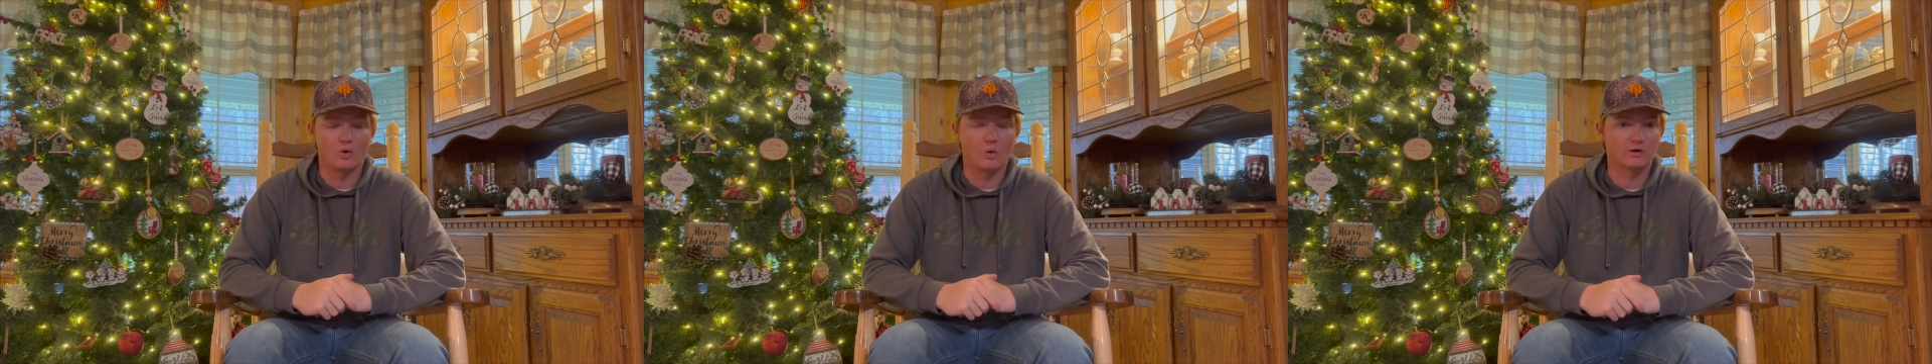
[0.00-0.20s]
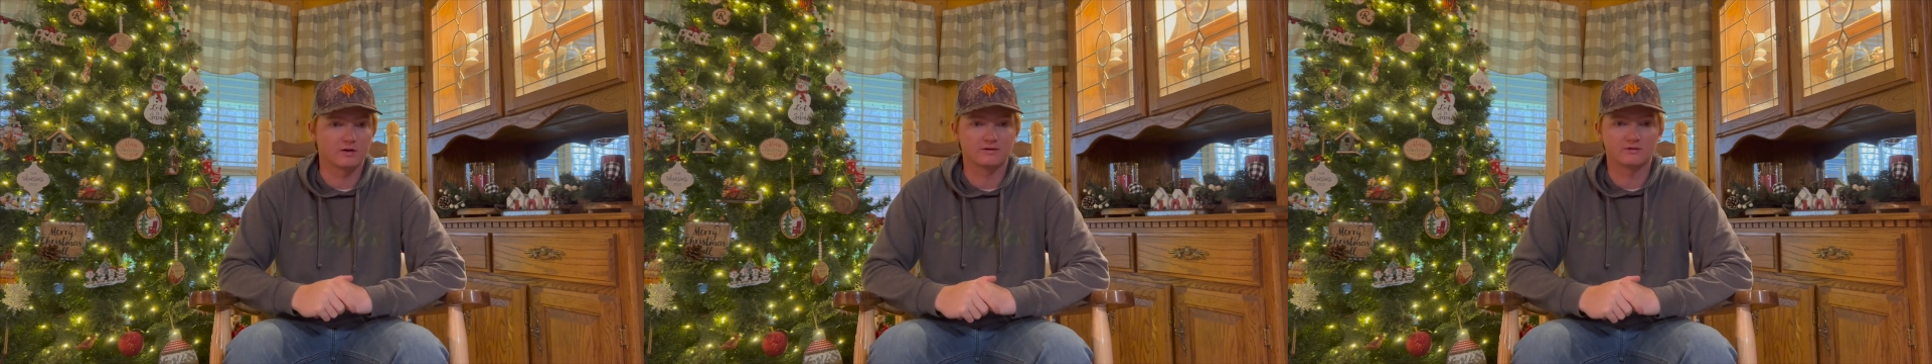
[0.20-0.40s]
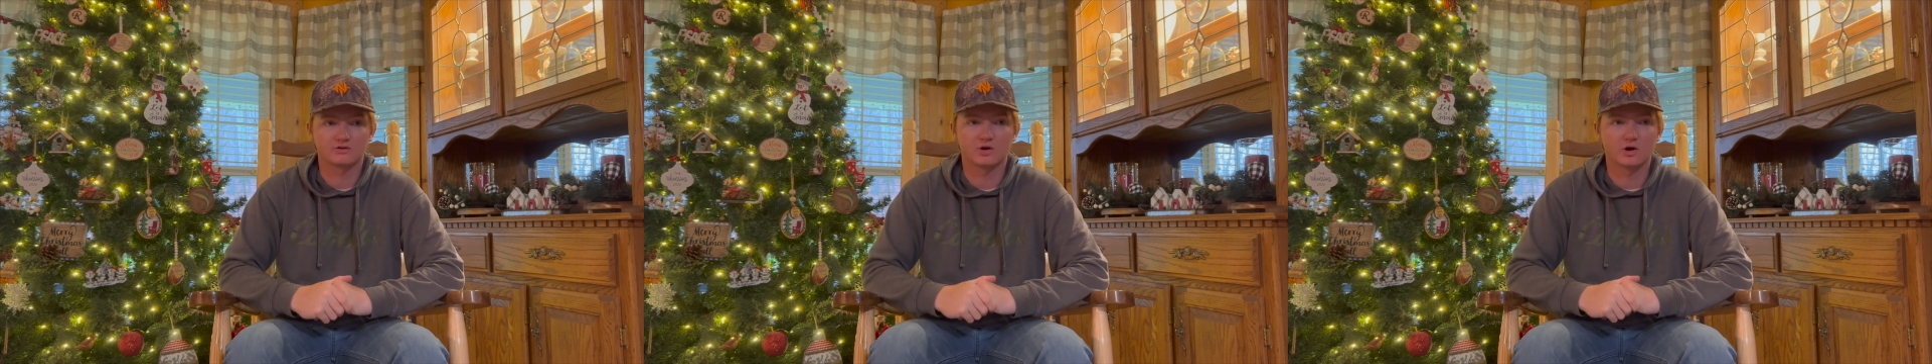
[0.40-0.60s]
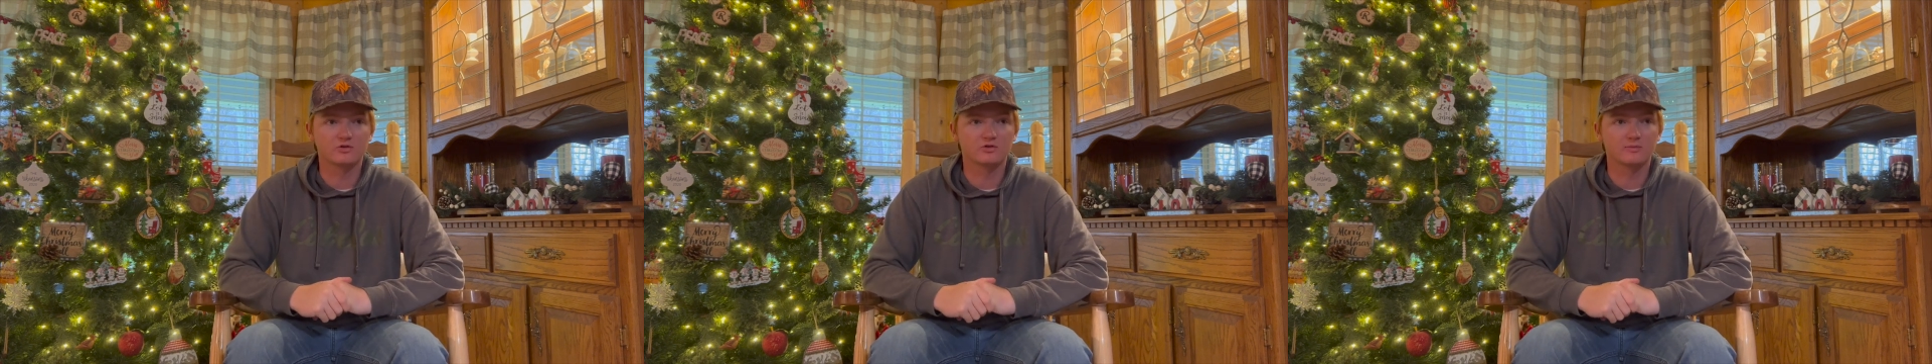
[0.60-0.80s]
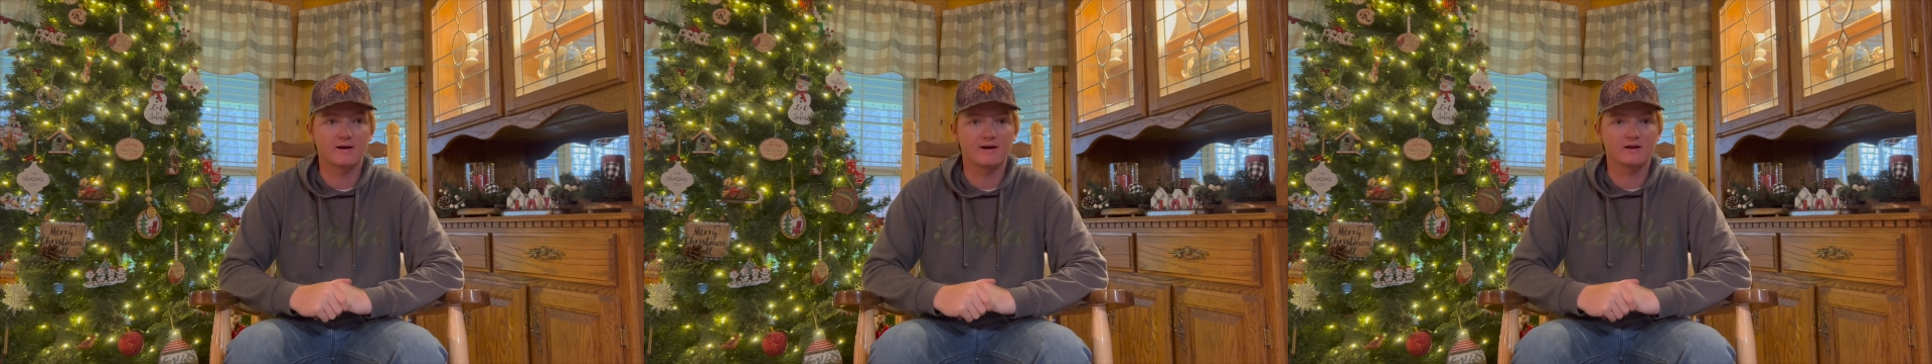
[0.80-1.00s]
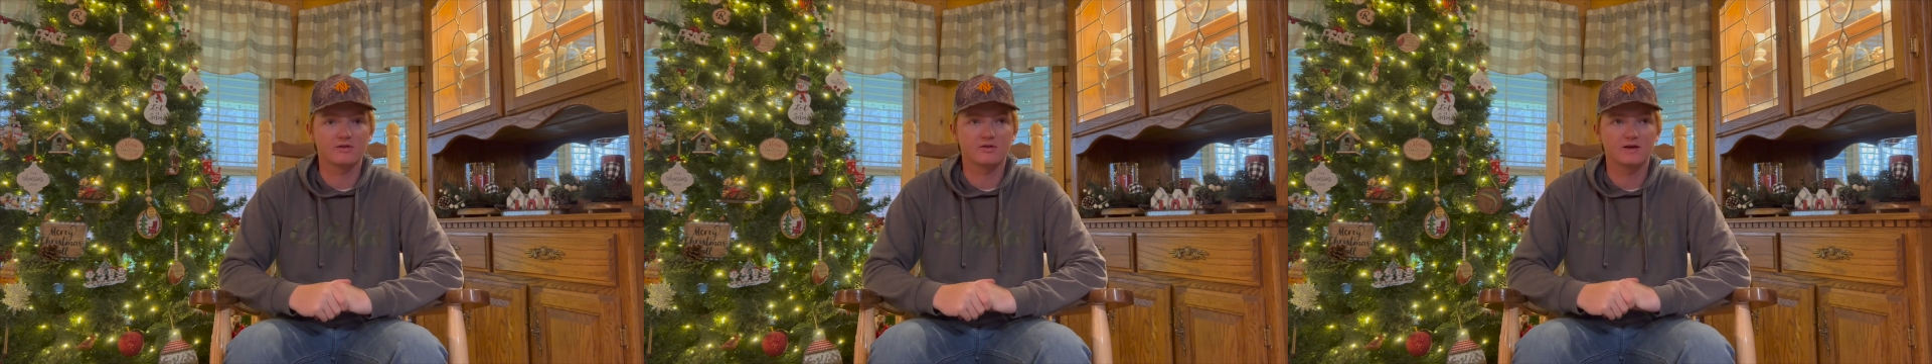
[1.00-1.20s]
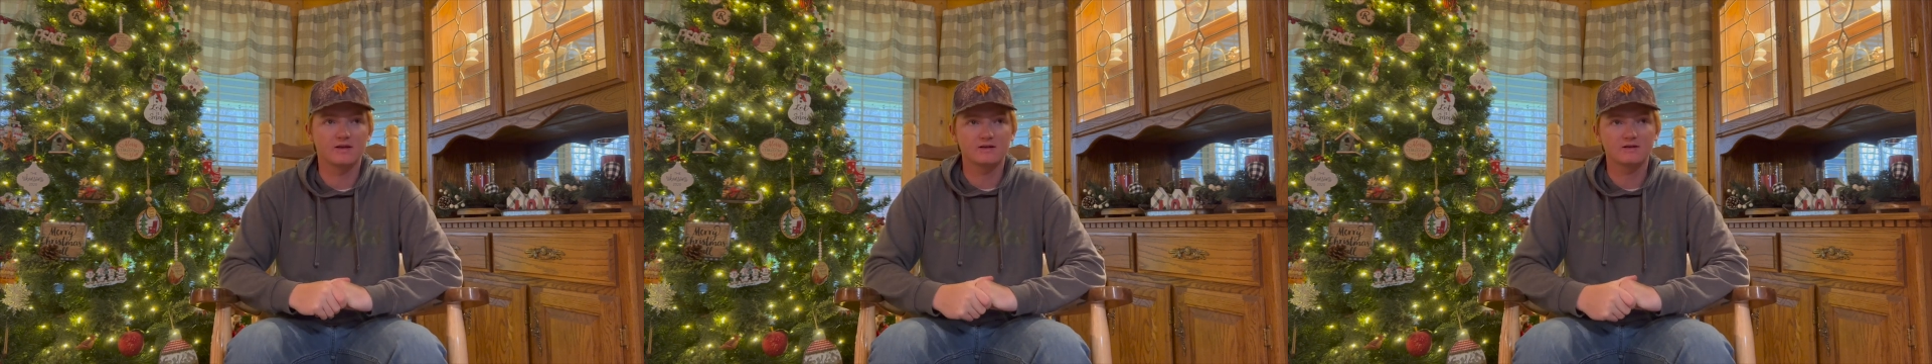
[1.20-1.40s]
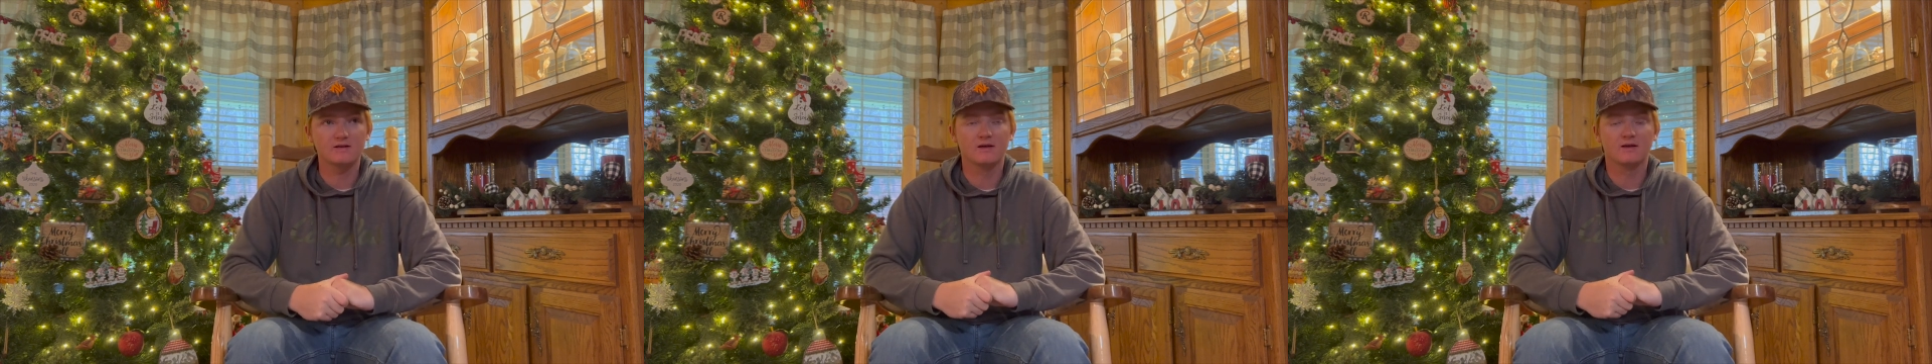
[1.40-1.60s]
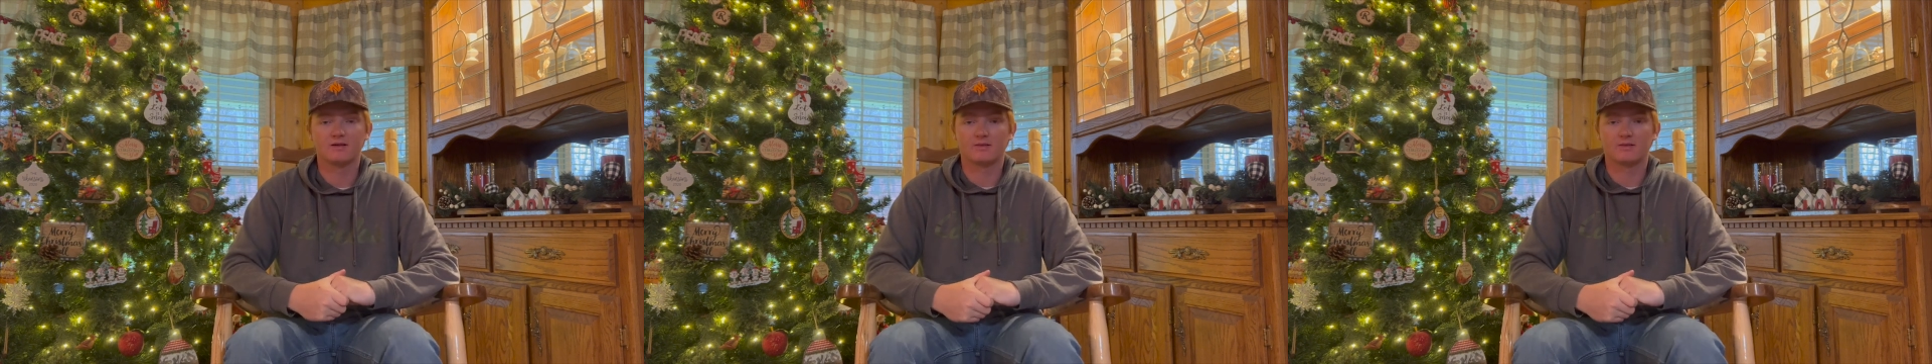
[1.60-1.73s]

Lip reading: or concerns about anything.